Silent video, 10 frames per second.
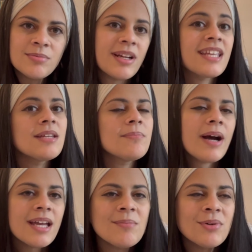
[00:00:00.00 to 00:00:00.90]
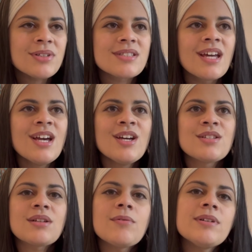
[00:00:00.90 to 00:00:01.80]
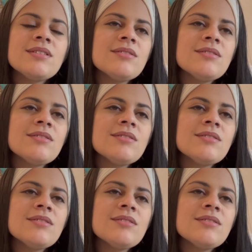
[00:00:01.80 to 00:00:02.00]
but i keep buying books so I want